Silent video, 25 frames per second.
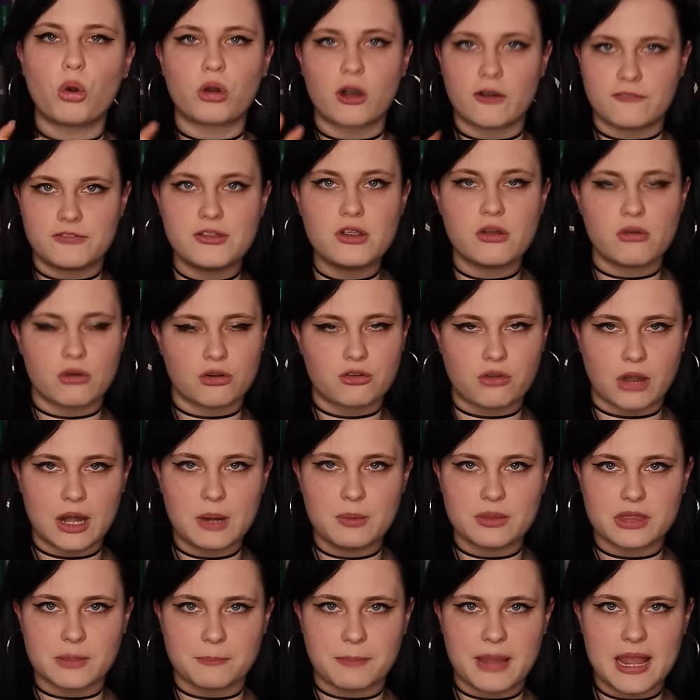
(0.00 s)
or if you
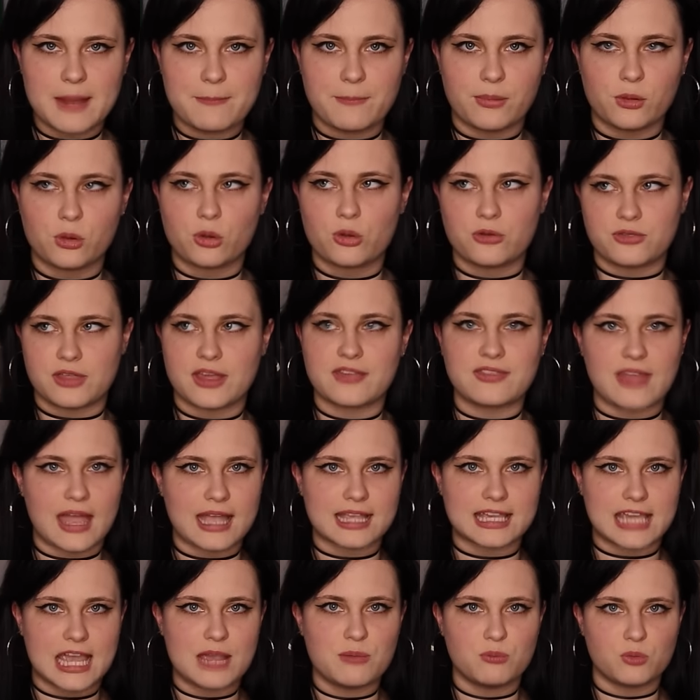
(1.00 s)
agree with the people who think
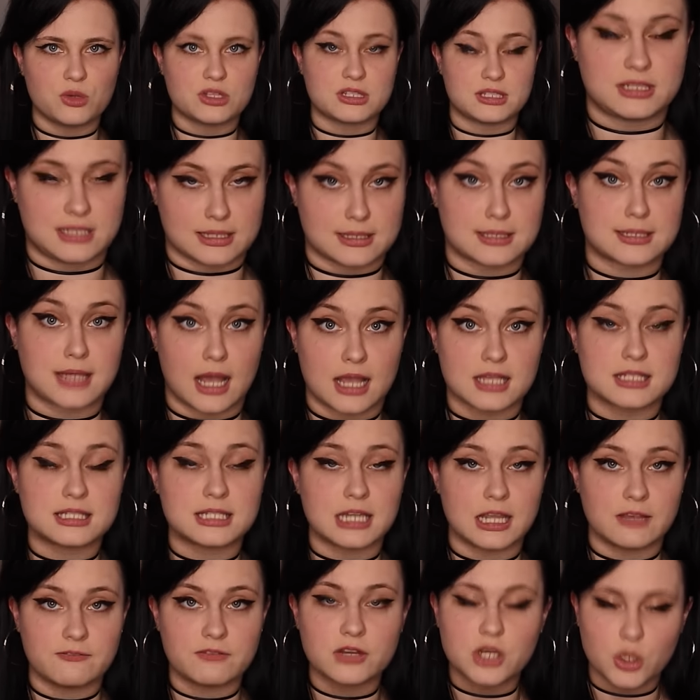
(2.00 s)
that Kim was
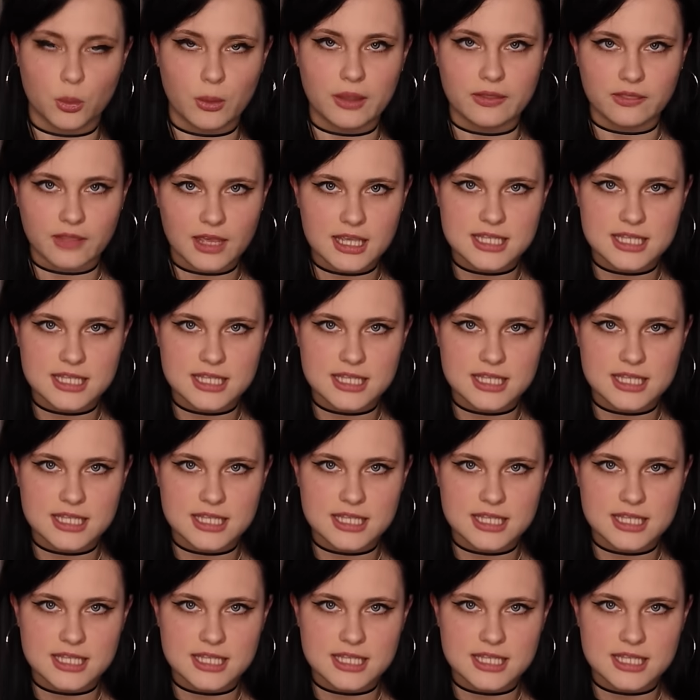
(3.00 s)
disgusting for doing